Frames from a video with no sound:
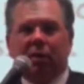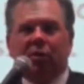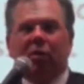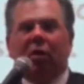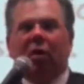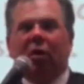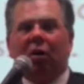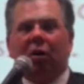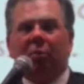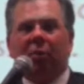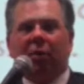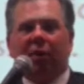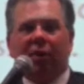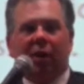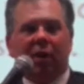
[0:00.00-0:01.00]
it's a
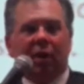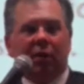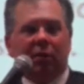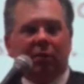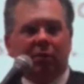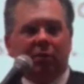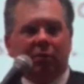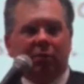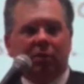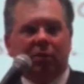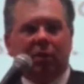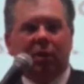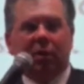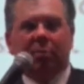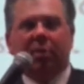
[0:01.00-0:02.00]
horrible thought.
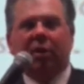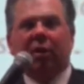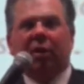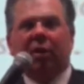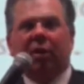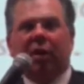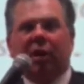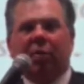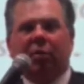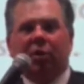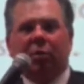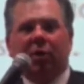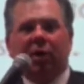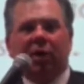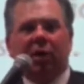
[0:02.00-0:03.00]
In the middle of the night,
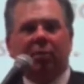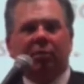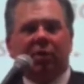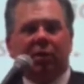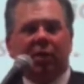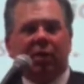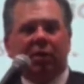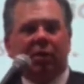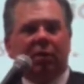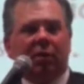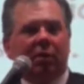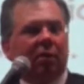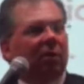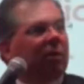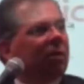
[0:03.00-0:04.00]
when you wake up to get a
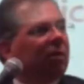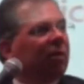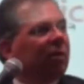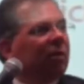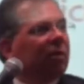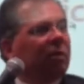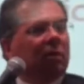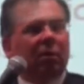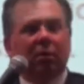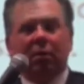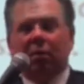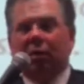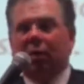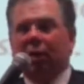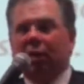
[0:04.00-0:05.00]

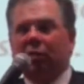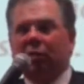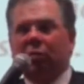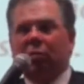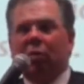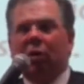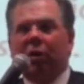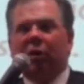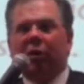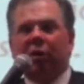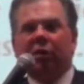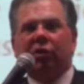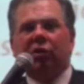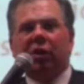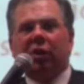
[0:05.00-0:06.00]
glass of water
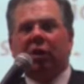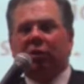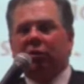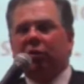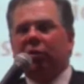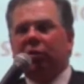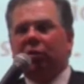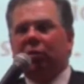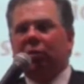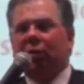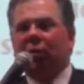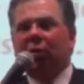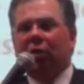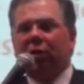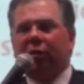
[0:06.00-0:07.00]
and go check on your
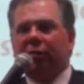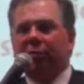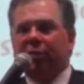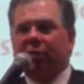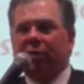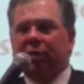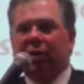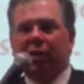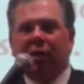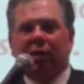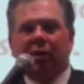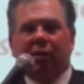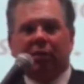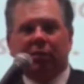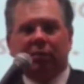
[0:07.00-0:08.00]
children, and one of them isn't
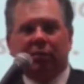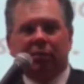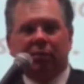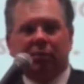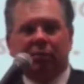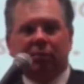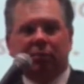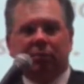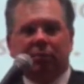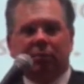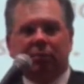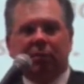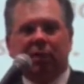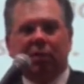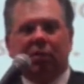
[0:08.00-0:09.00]
there,
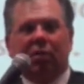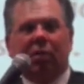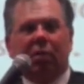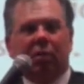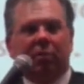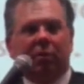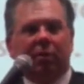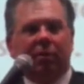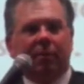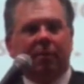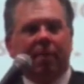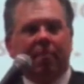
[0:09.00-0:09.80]
that's horrible.